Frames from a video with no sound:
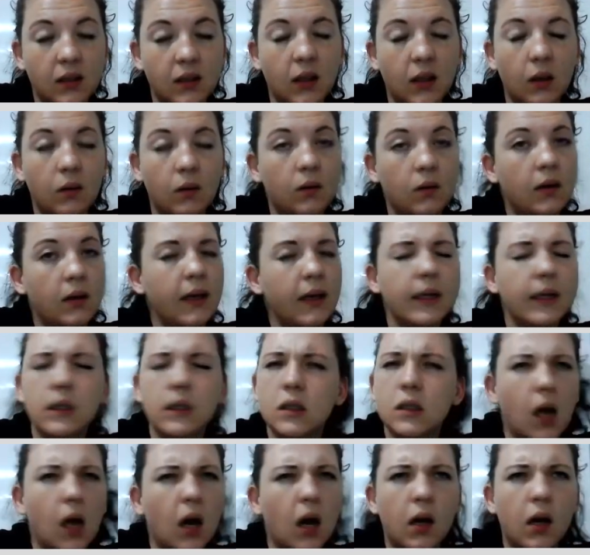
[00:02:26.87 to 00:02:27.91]
so it's
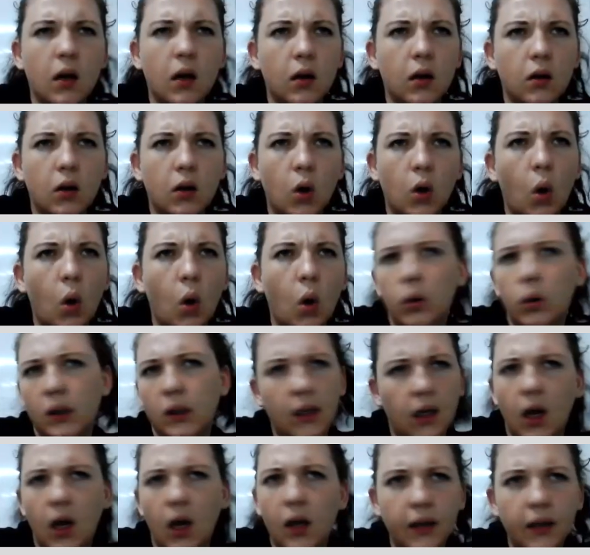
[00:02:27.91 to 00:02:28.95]
not cold a
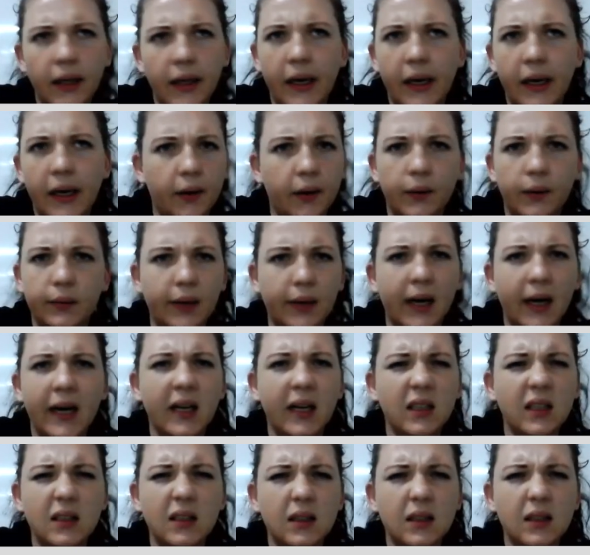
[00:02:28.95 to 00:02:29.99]
lot here, right?